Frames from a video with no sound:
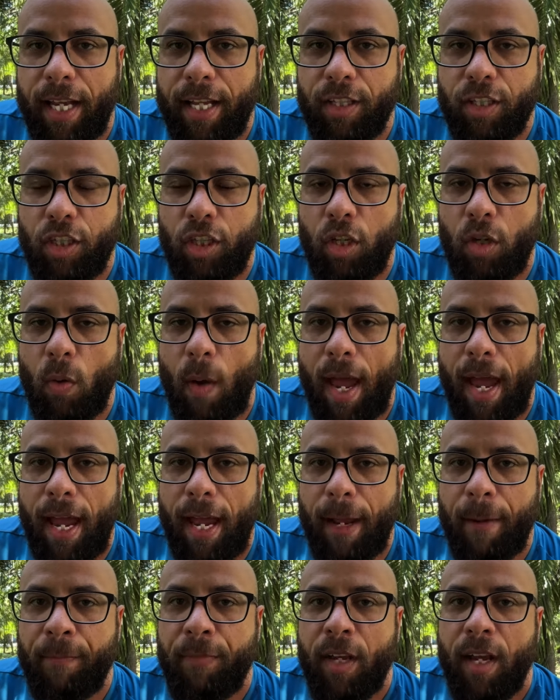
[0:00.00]
into
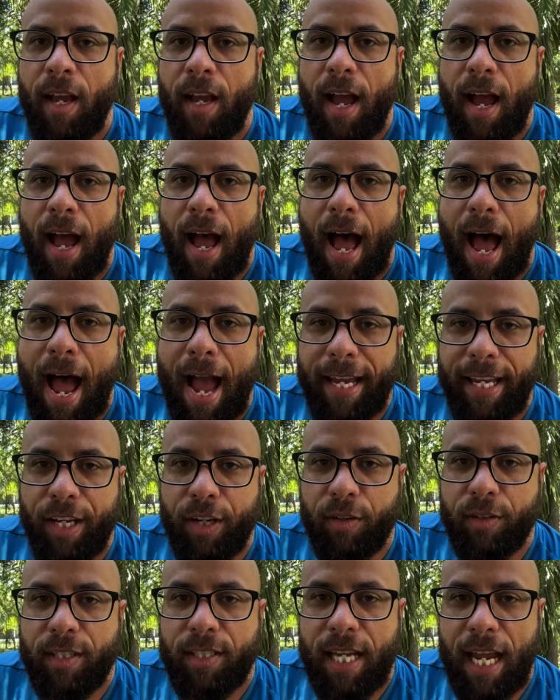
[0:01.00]
a high
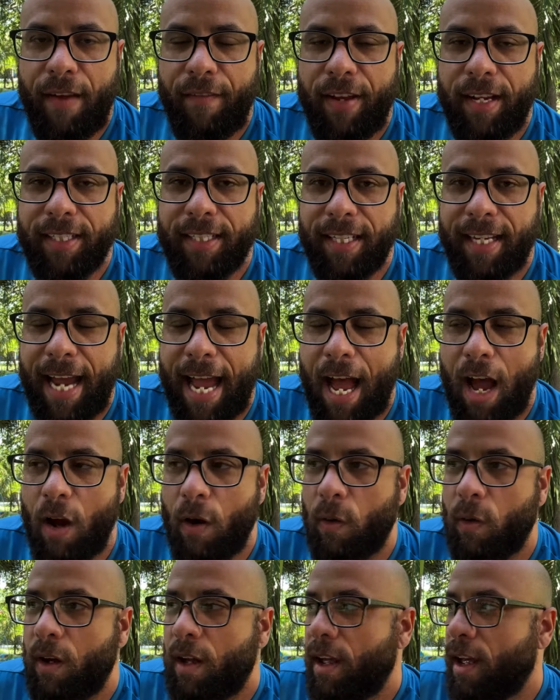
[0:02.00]
yield savings
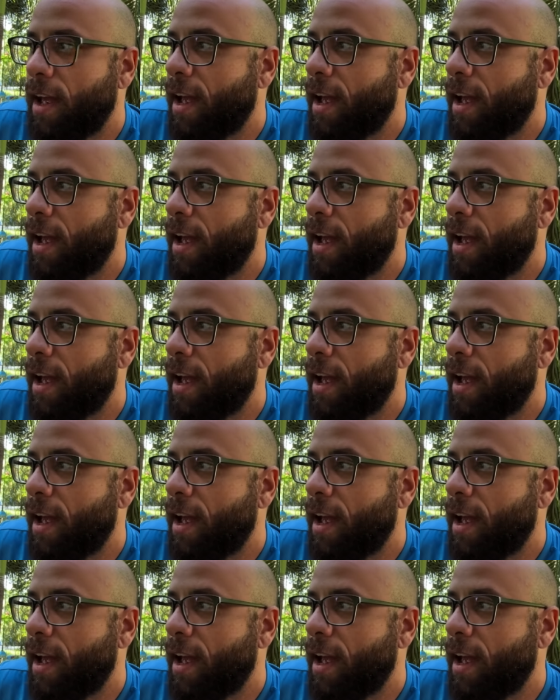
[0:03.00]
account,